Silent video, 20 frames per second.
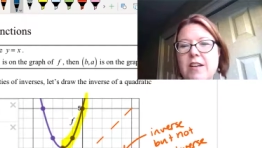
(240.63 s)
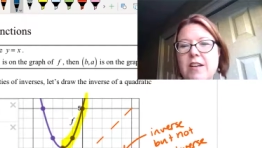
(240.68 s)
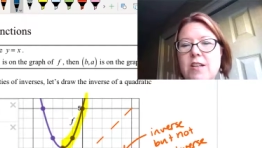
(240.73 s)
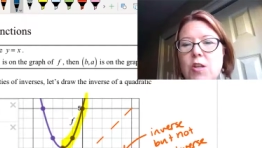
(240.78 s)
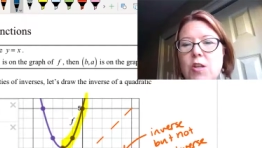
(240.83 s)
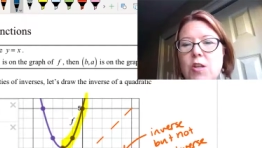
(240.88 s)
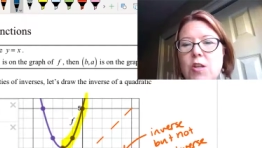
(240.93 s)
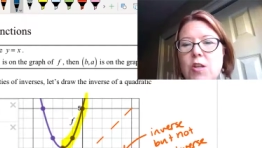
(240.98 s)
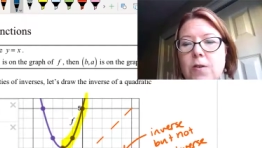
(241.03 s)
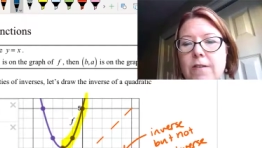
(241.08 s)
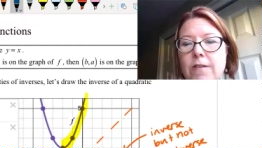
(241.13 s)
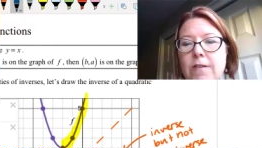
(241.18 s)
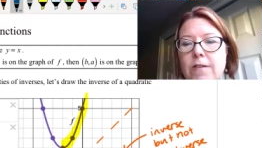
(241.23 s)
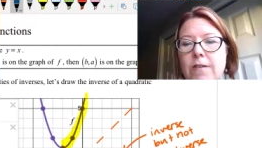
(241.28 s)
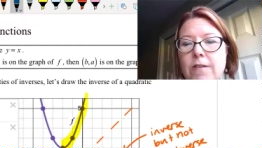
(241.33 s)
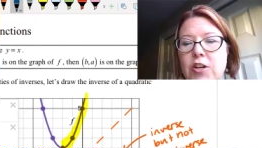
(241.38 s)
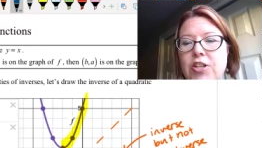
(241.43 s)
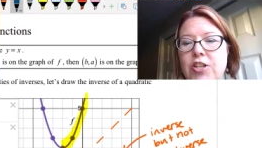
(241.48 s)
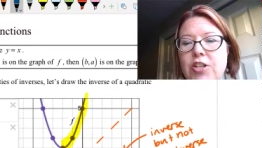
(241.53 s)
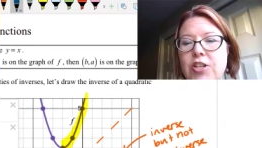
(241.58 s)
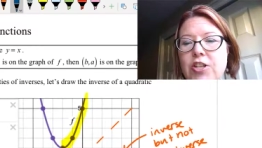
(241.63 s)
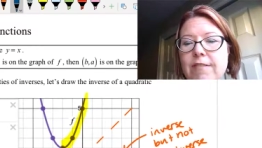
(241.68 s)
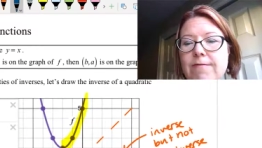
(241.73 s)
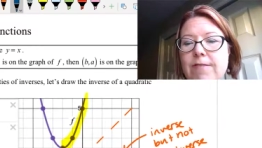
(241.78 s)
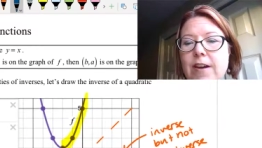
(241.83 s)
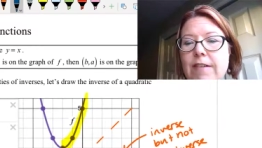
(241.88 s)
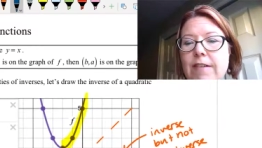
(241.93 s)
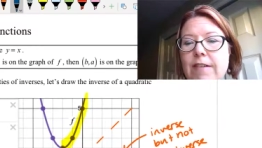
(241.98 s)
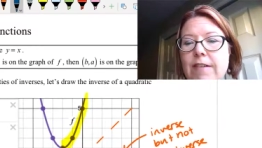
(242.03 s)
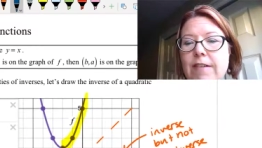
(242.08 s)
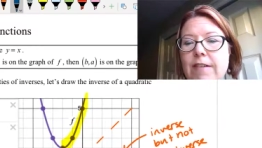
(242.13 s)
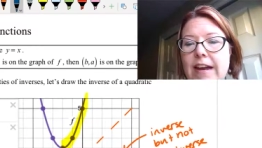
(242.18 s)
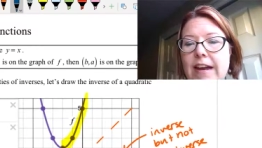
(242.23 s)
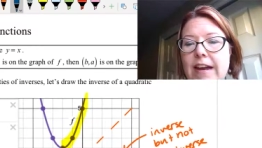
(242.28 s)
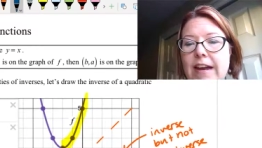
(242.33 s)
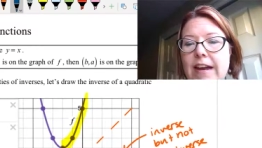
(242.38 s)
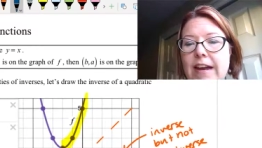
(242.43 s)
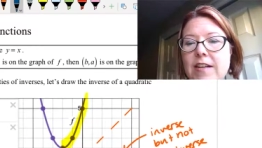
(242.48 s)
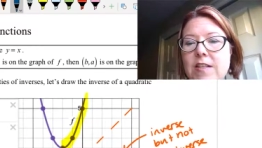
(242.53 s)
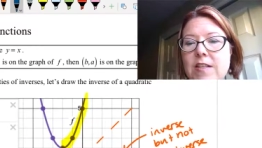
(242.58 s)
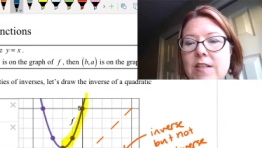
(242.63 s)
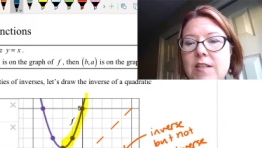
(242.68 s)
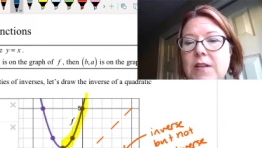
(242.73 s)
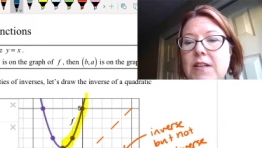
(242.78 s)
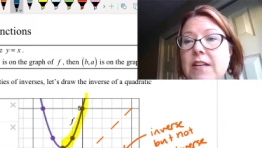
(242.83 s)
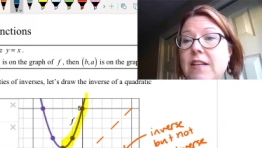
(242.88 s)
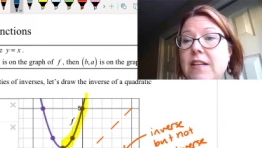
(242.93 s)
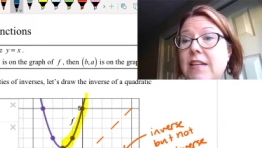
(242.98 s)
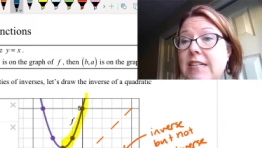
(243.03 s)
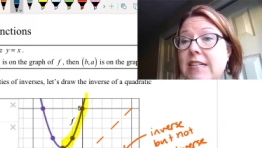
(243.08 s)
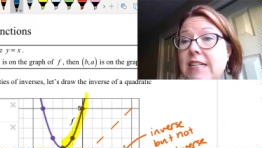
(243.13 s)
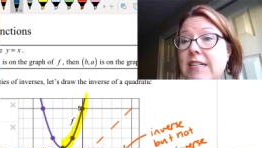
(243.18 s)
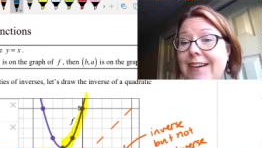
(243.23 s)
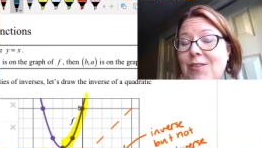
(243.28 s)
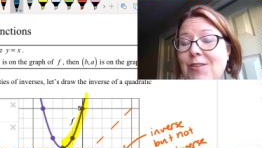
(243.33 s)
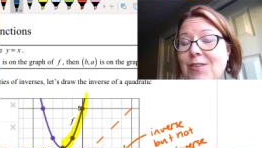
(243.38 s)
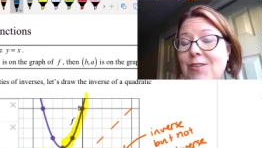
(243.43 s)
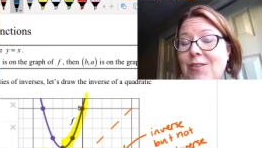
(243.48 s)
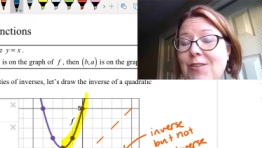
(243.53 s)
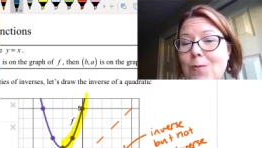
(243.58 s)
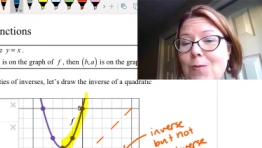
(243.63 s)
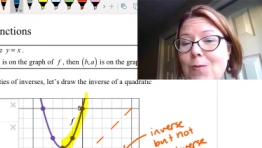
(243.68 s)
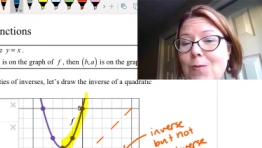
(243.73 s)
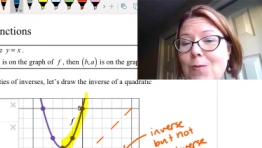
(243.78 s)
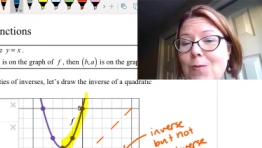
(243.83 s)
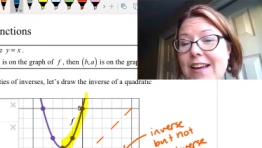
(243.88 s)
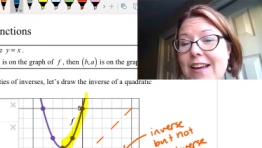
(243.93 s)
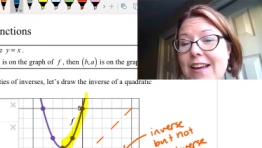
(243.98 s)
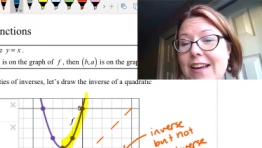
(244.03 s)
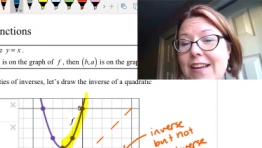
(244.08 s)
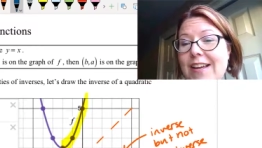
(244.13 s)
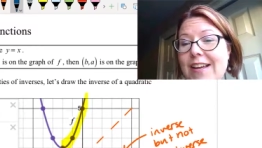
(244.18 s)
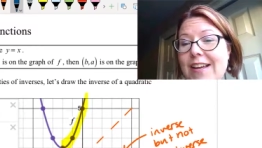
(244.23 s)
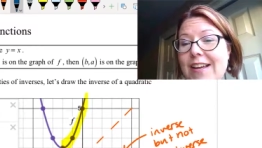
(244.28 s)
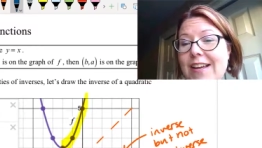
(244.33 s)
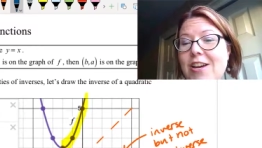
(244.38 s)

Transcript: So for a function, for every x, we need exactly one y.